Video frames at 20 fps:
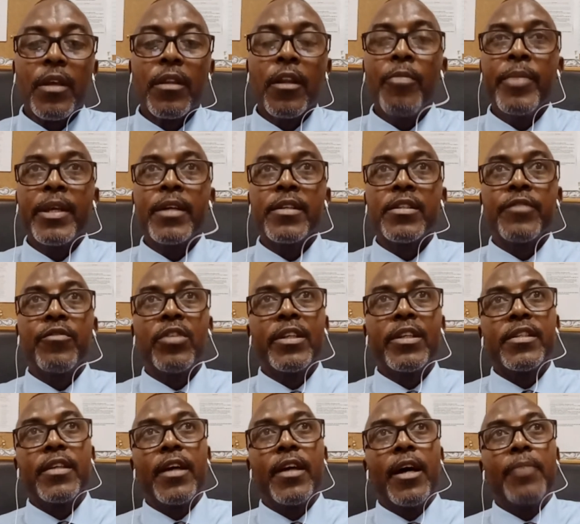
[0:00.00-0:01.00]
Now, because of
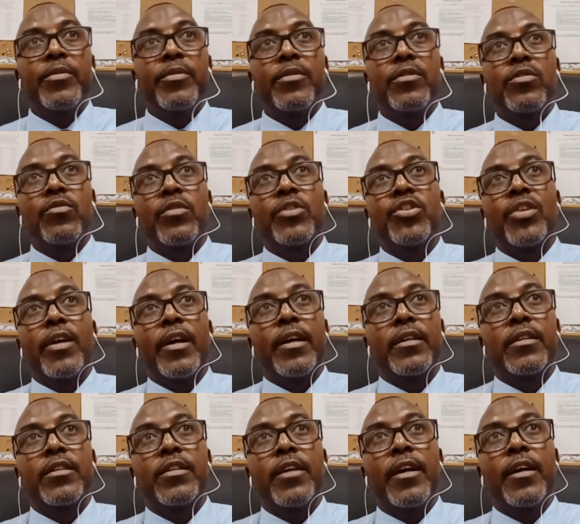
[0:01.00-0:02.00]
what has happened to a
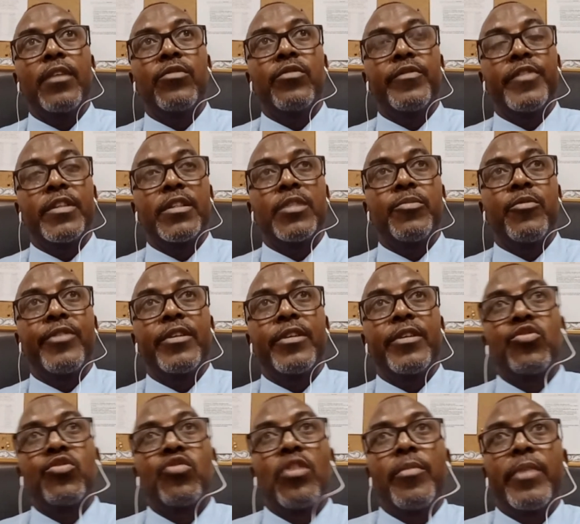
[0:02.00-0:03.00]
child who's
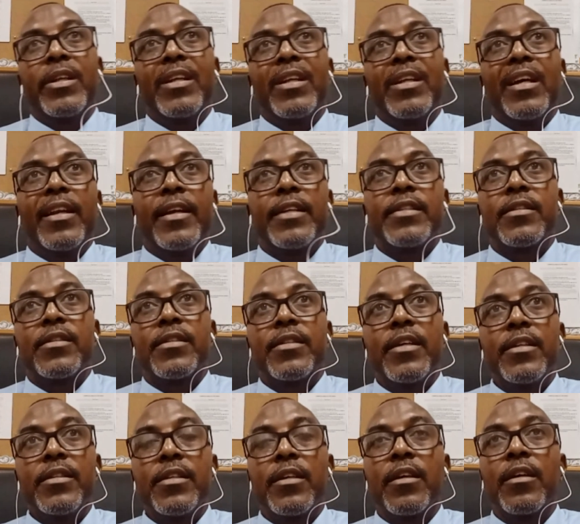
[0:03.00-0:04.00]
experienced trauma in a class
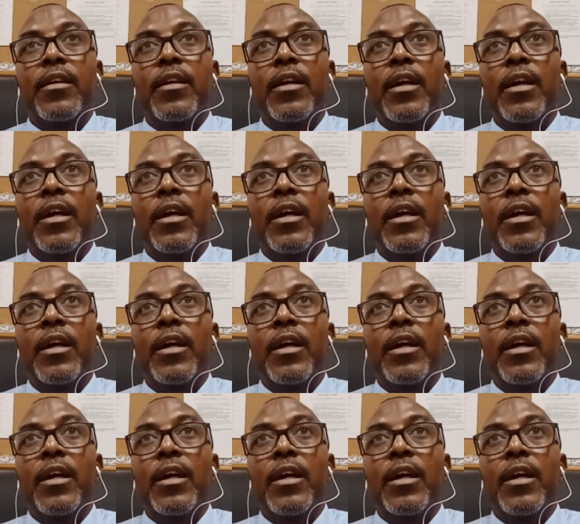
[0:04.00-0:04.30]
setting